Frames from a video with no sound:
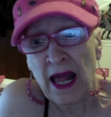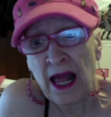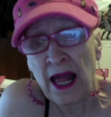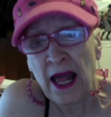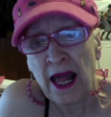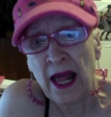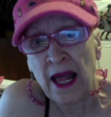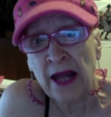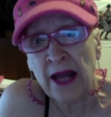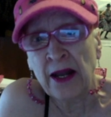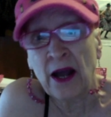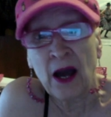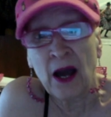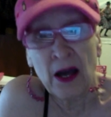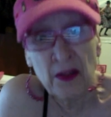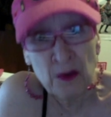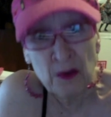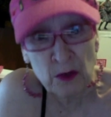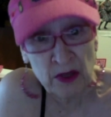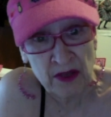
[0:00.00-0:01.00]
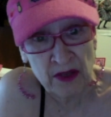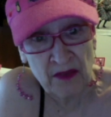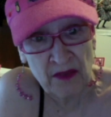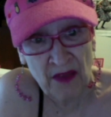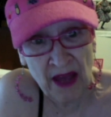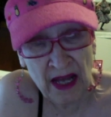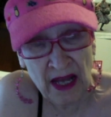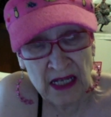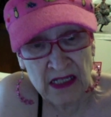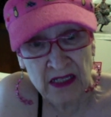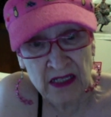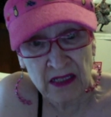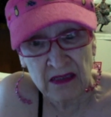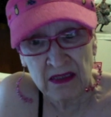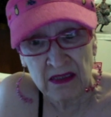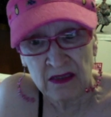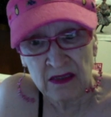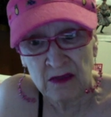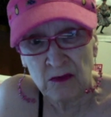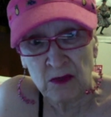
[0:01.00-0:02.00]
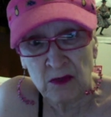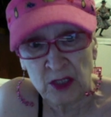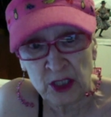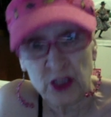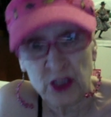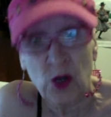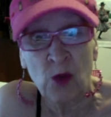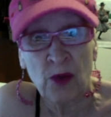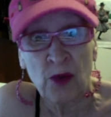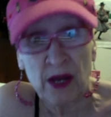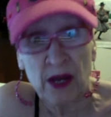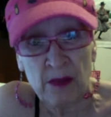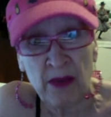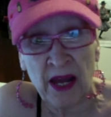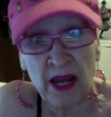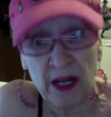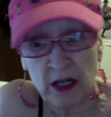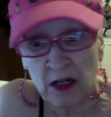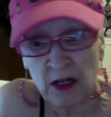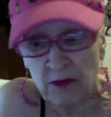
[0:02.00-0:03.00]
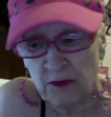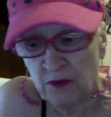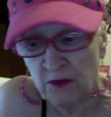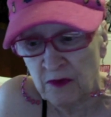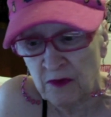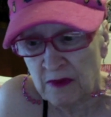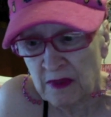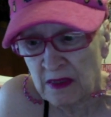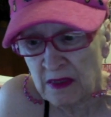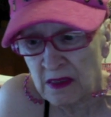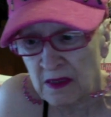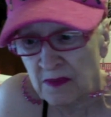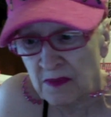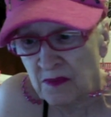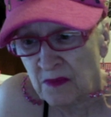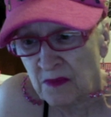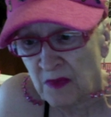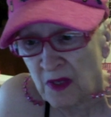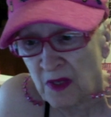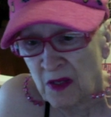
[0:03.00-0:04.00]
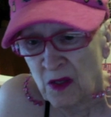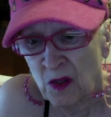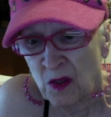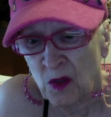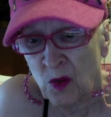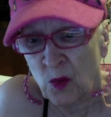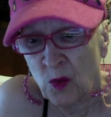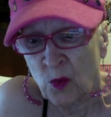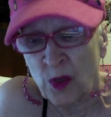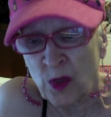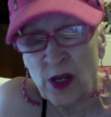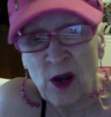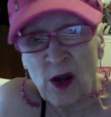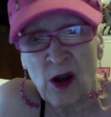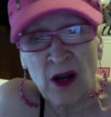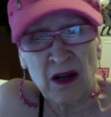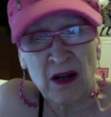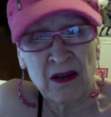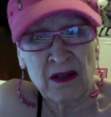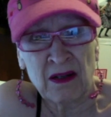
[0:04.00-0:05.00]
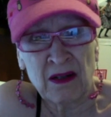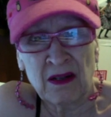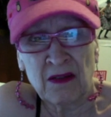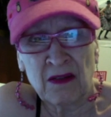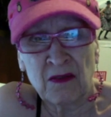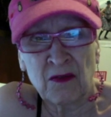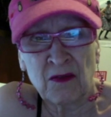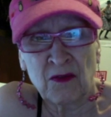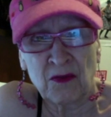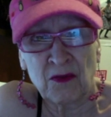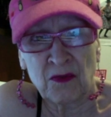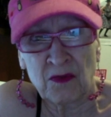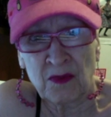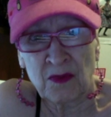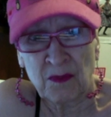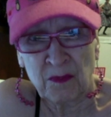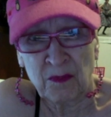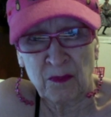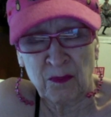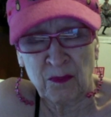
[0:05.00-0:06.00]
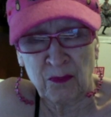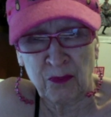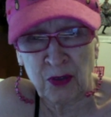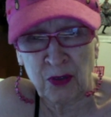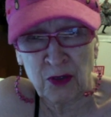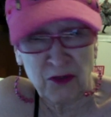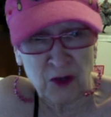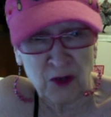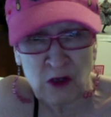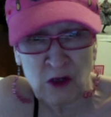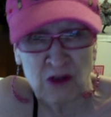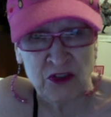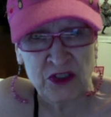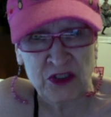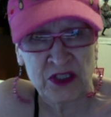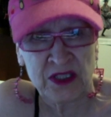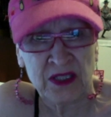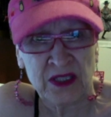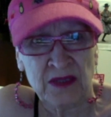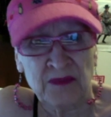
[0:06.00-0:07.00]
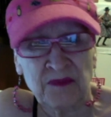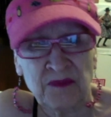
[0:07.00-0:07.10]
And other than that, which is already bad enough, we are perverse,